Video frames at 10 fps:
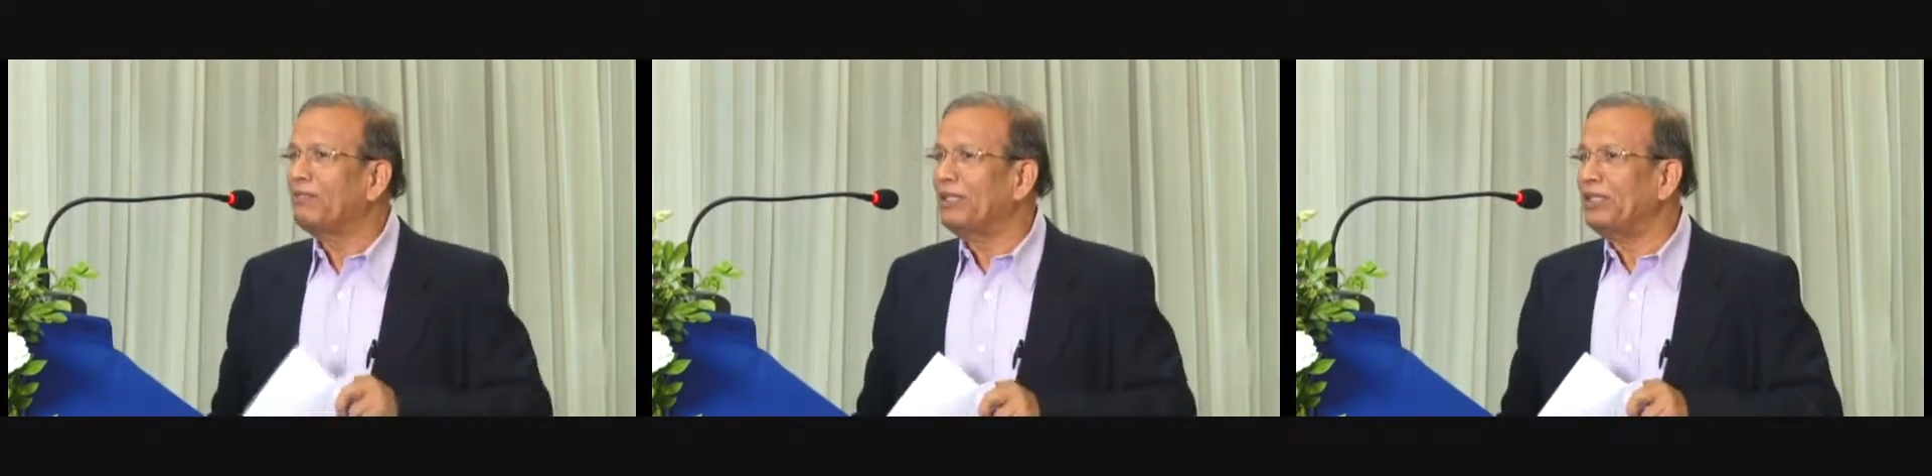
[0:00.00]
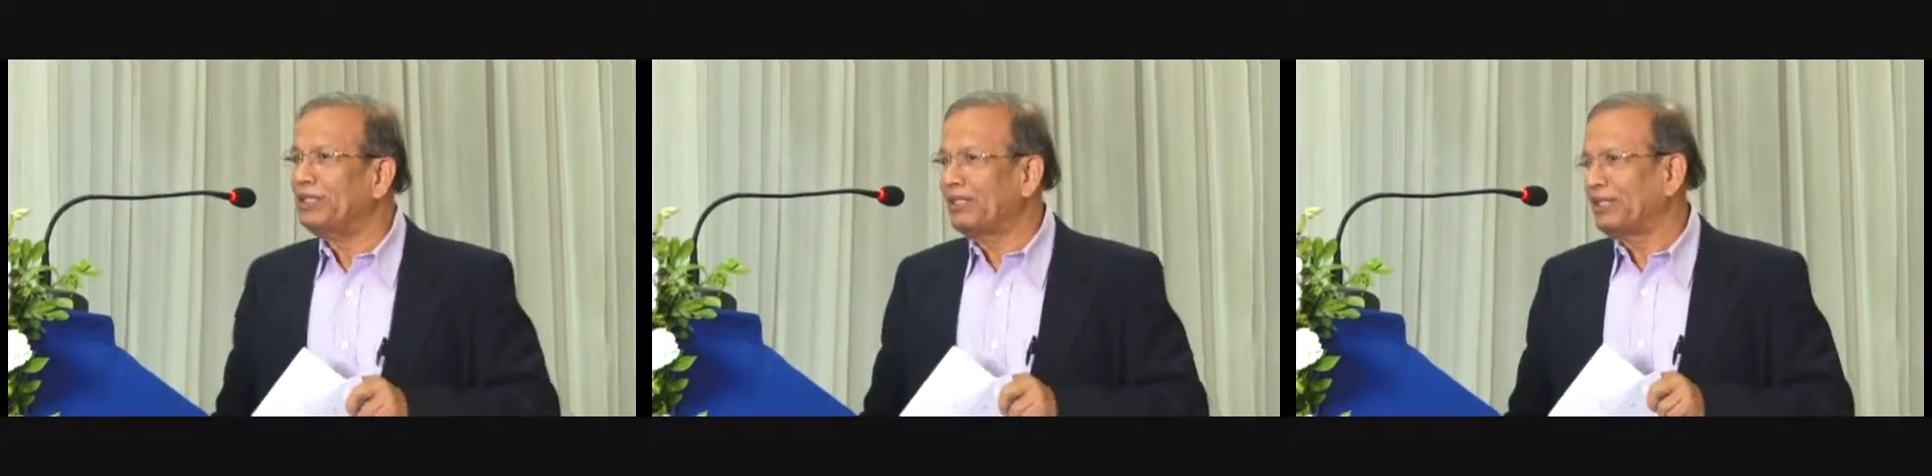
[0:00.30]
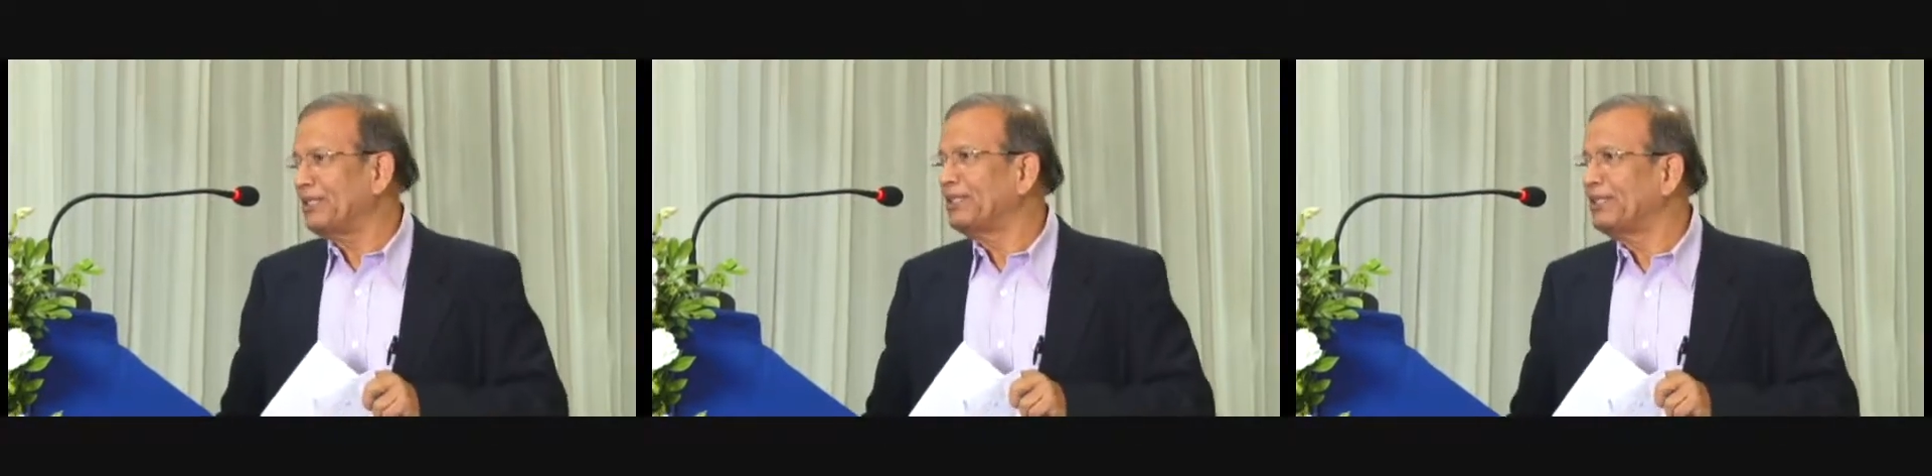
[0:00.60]

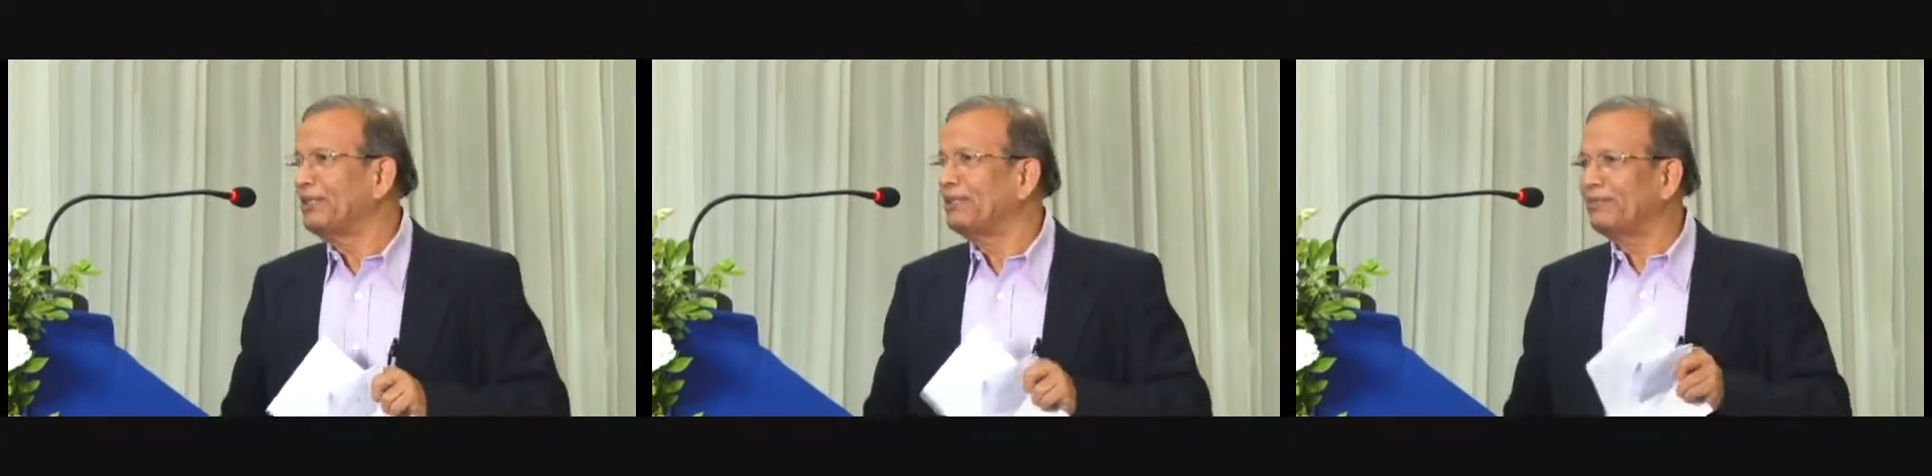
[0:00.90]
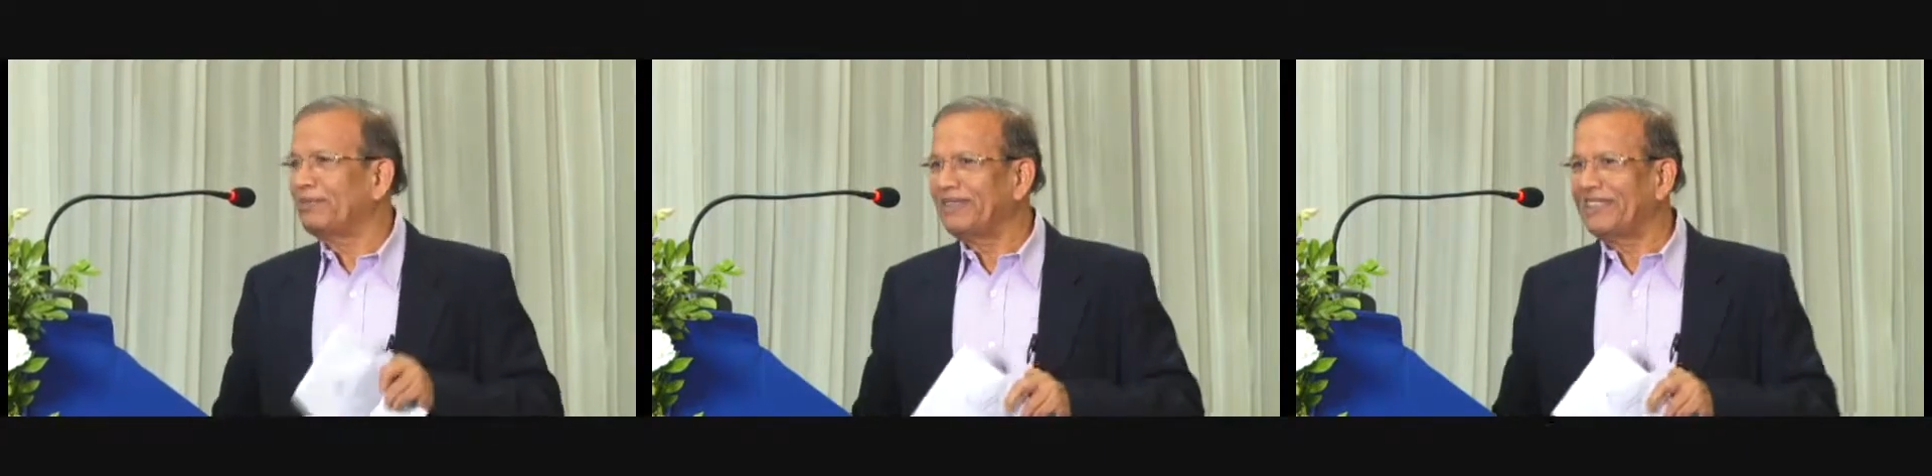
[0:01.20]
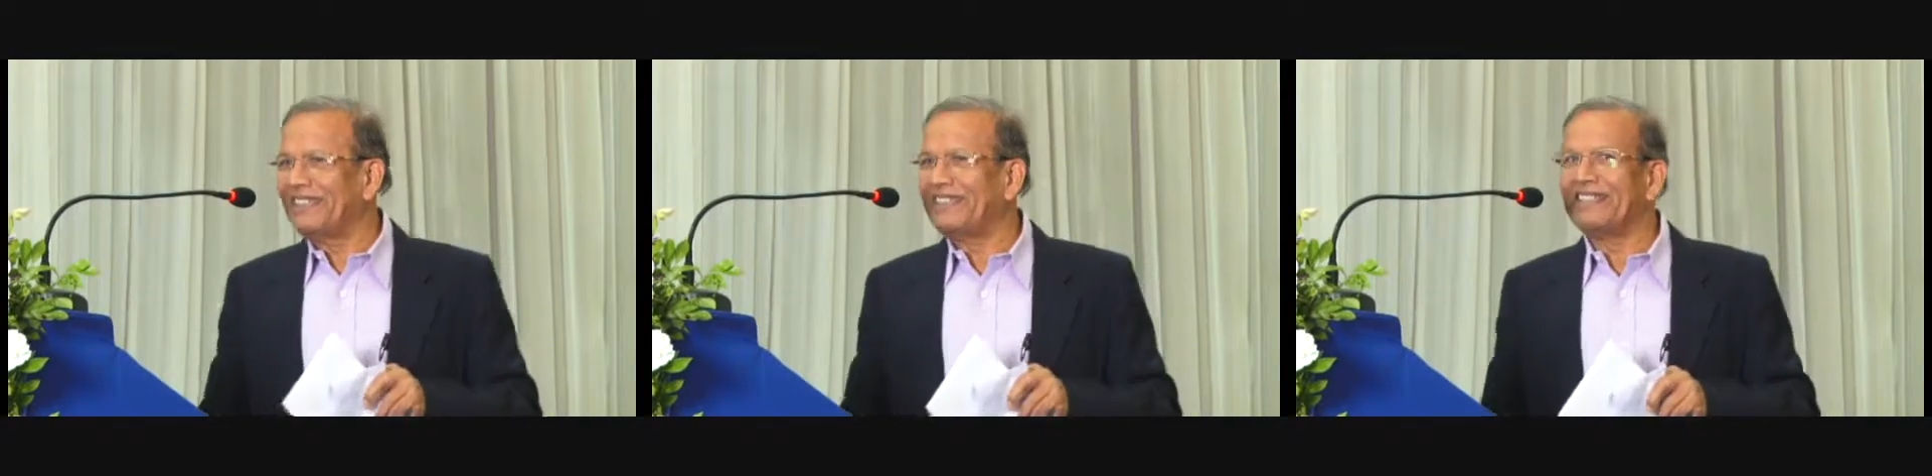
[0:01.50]
Manish too,
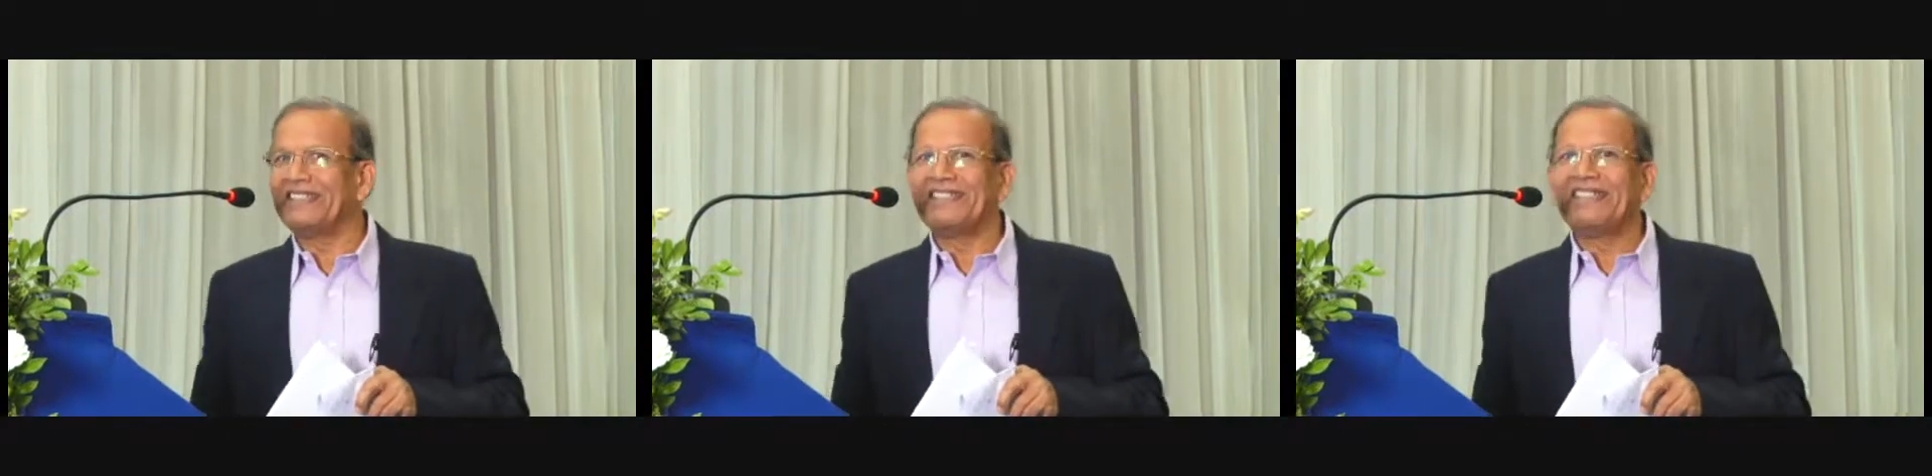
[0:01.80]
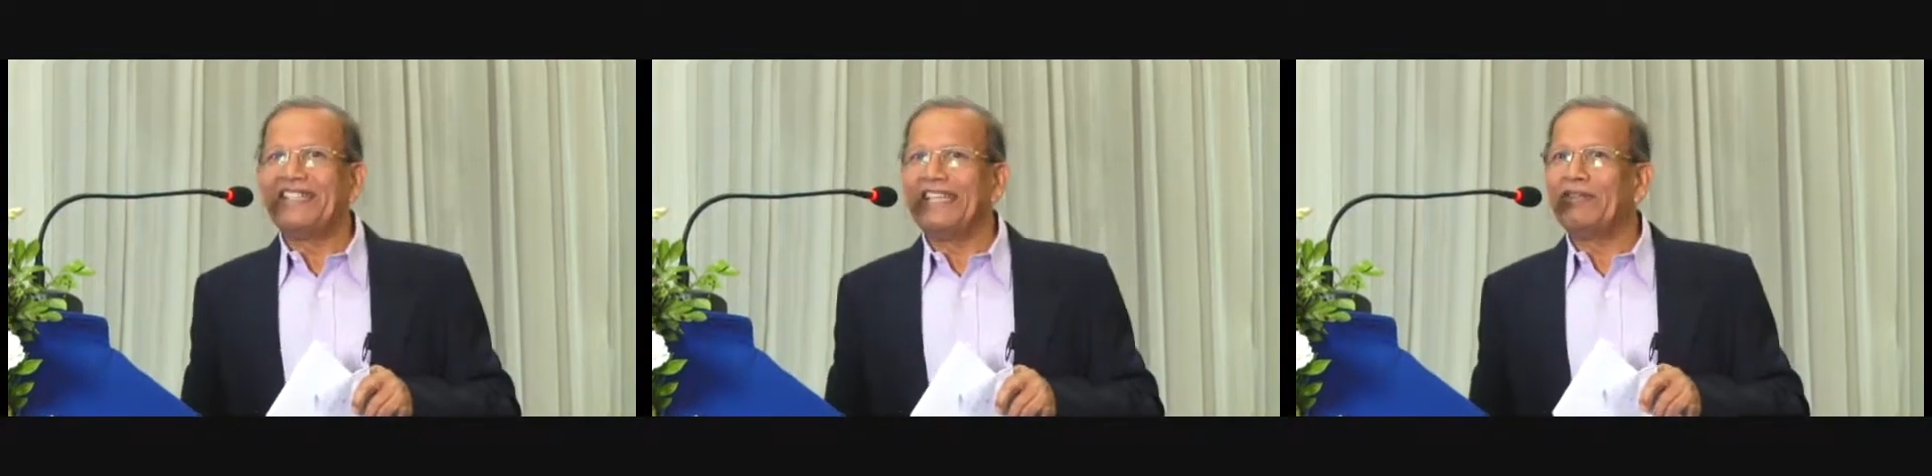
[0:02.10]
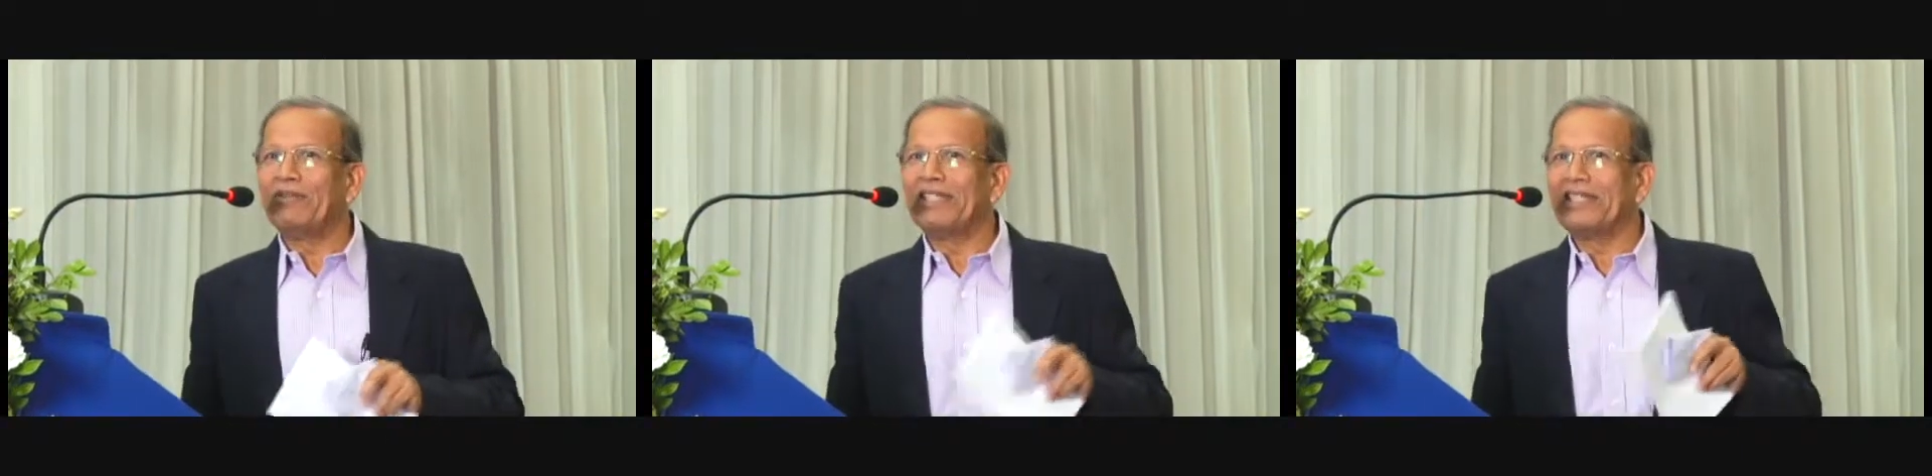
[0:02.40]
and
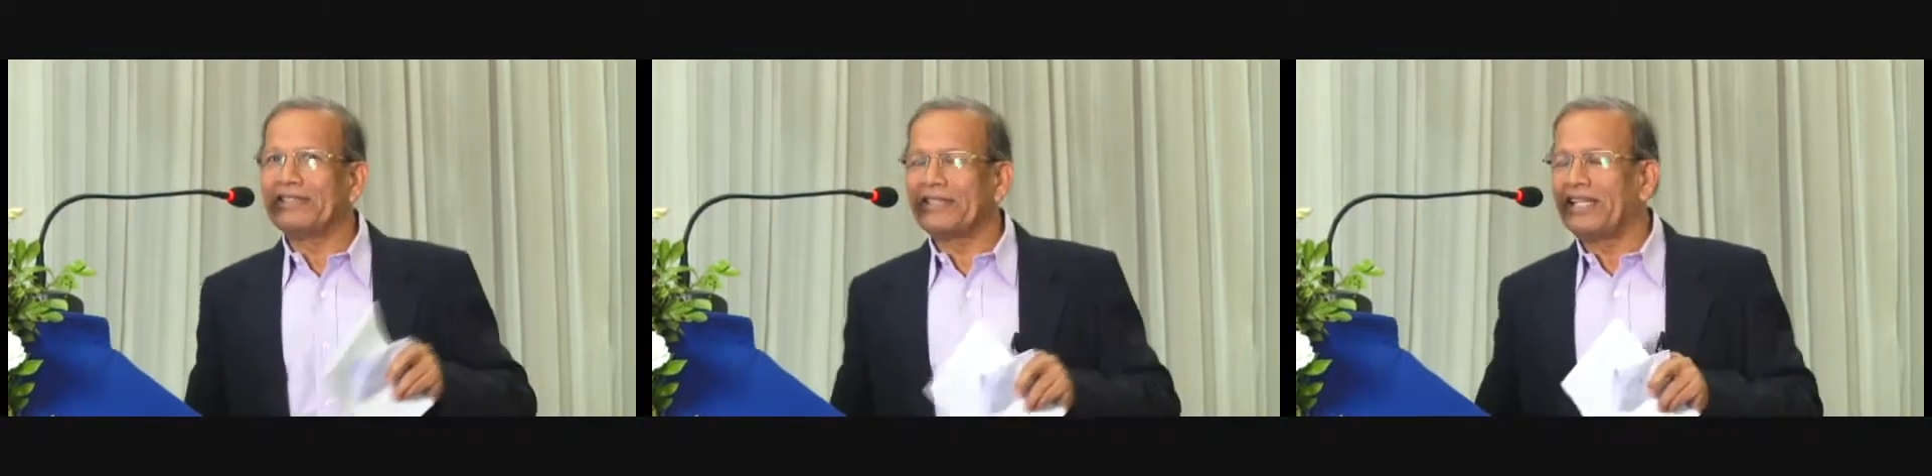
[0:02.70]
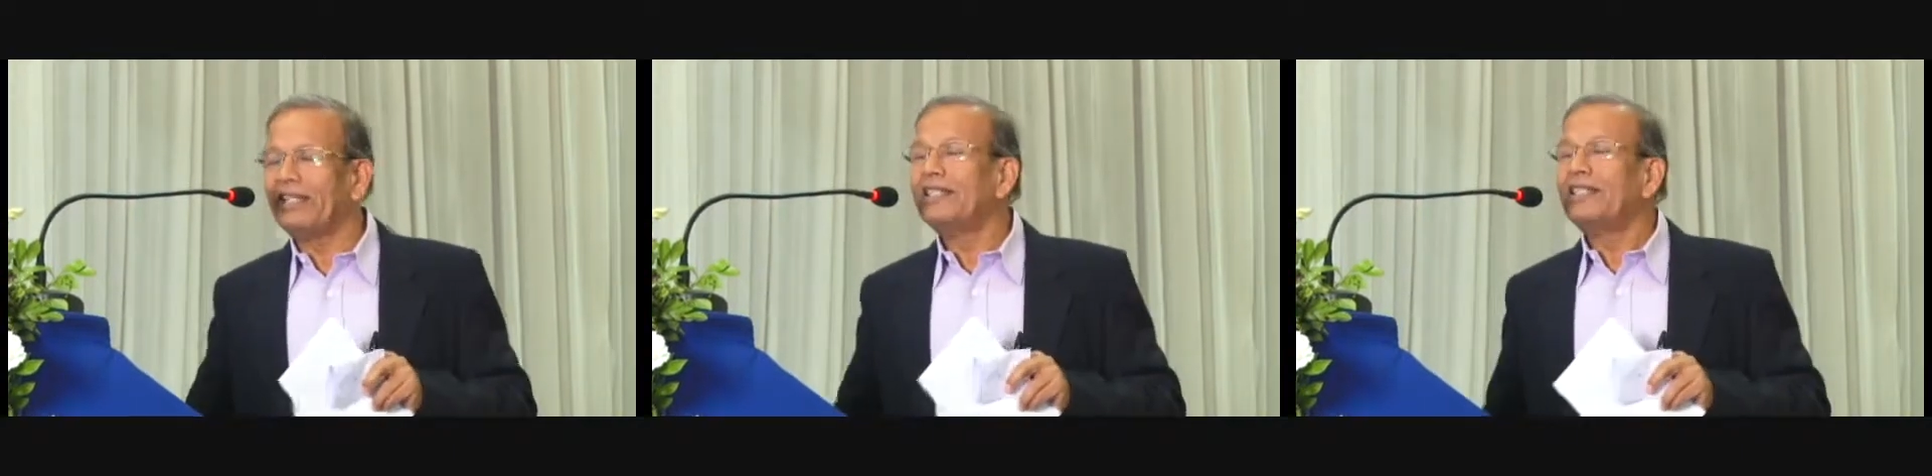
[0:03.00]
everyone else here.